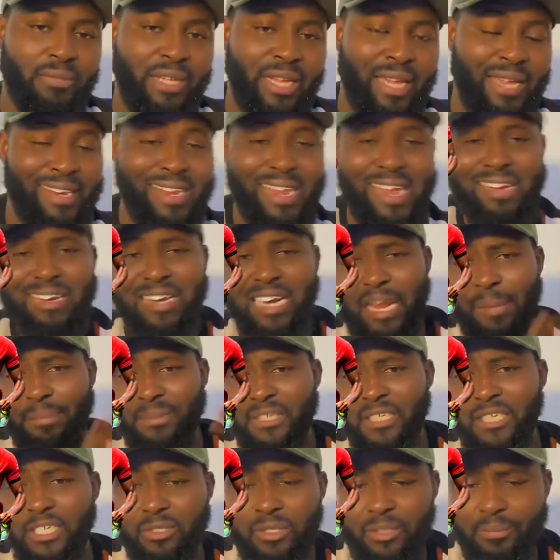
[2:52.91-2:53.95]
And there are
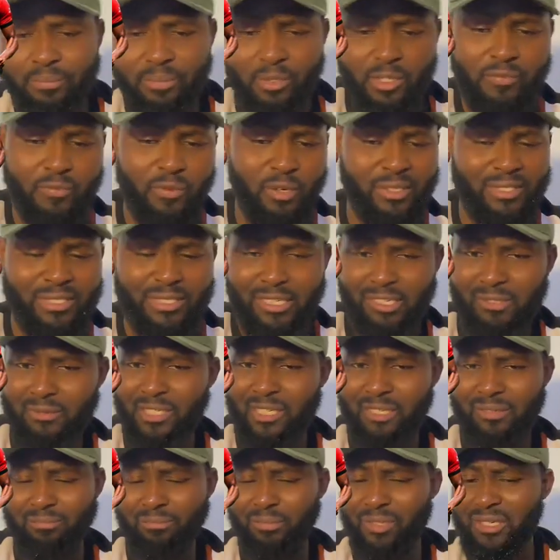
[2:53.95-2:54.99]
clubs in Europe, of course,
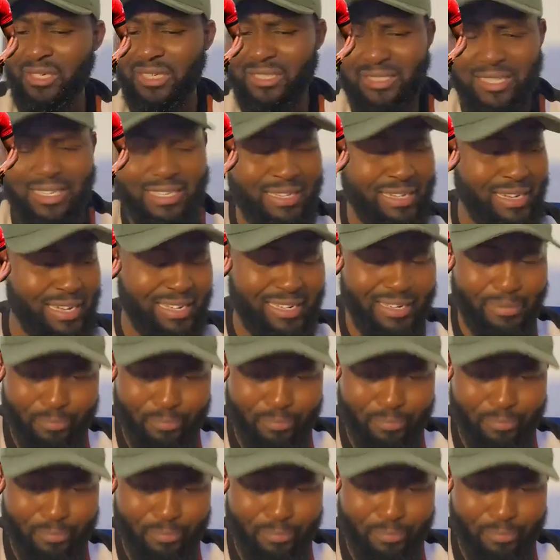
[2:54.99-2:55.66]
in Bundesliga,